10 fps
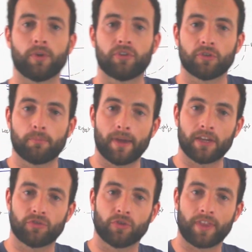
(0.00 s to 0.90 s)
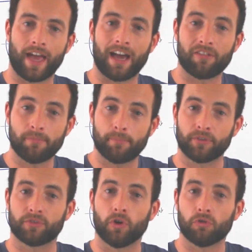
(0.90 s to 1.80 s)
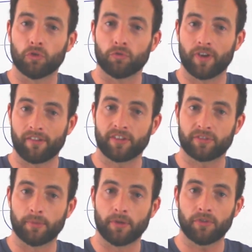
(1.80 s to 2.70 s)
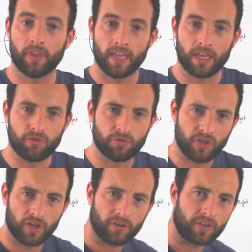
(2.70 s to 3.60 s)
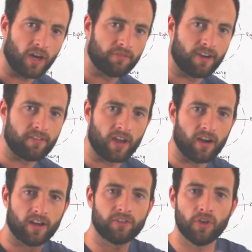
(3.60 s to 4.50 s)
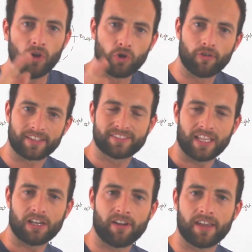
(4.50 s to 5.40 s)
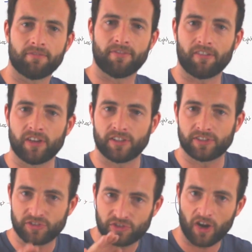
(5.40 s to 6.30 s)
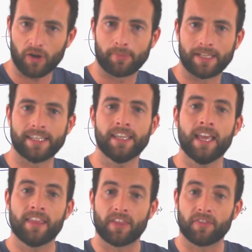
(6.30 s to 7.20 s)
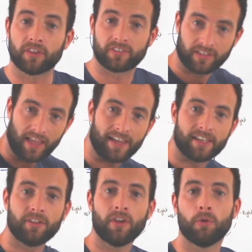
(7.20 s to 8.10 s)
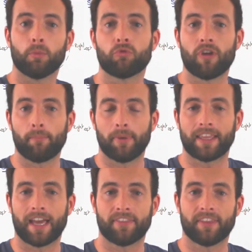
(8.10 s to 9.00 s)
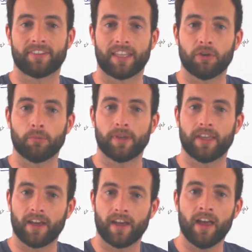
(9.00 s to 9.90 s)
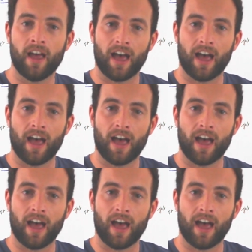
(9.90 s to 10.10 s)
we should make sure that our inputs are all very smooth. If you turn the car very hard or accelerate very sharply, then the slide will replicate this, and it will be a